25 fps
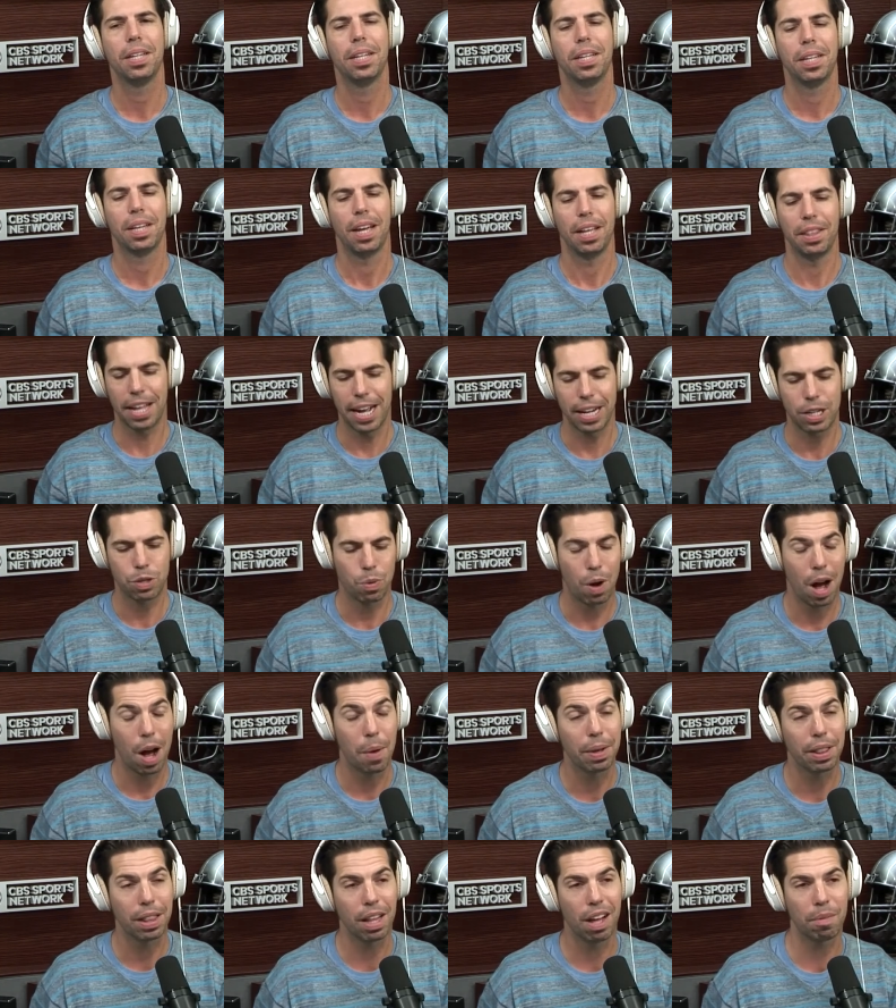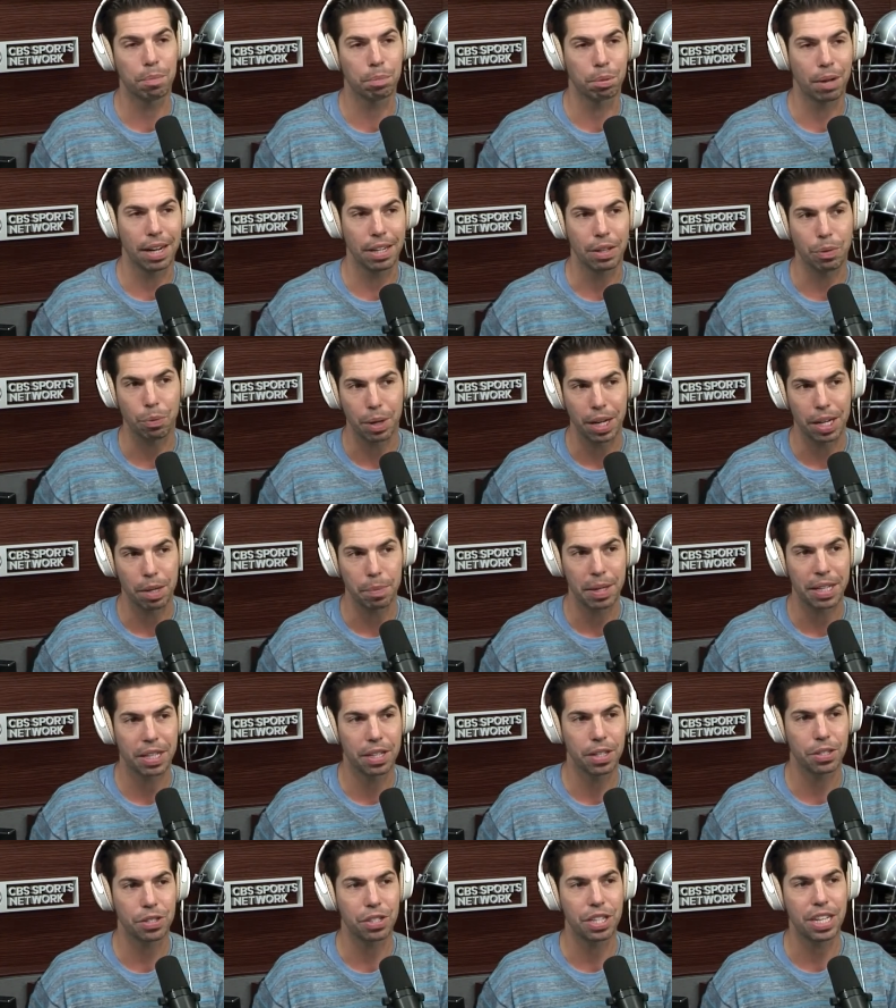And that's why we love Brandon Weeden
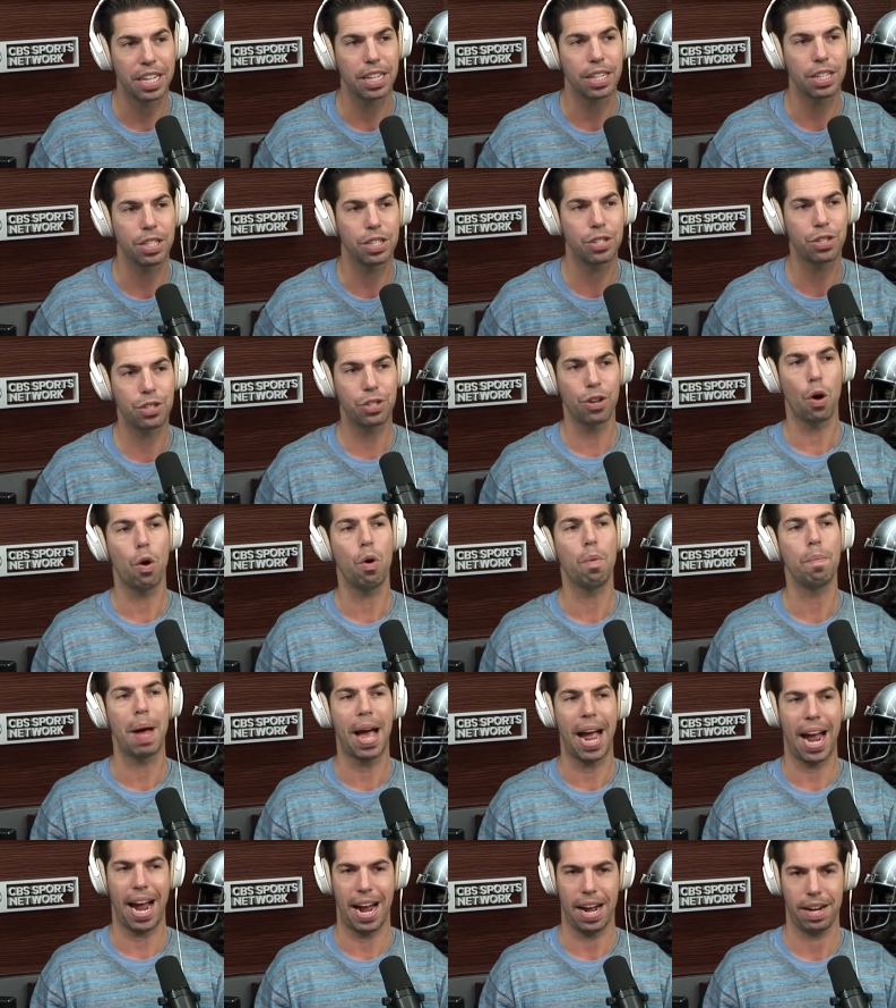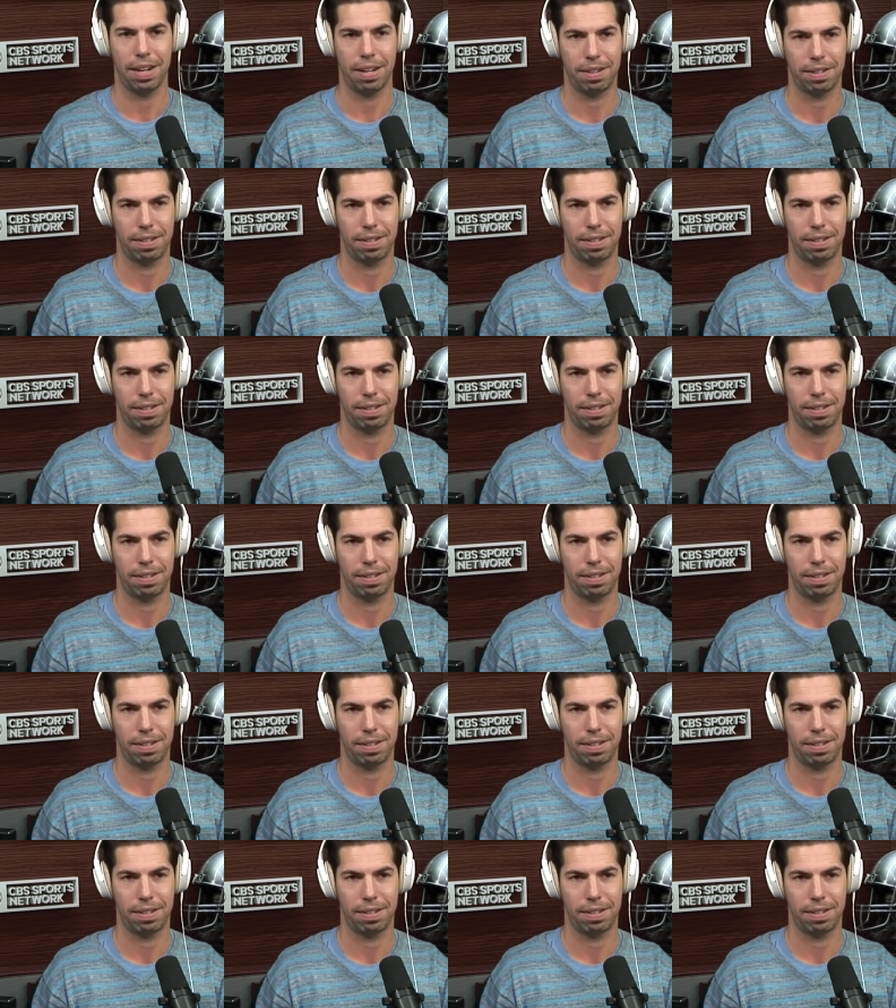because he is so bad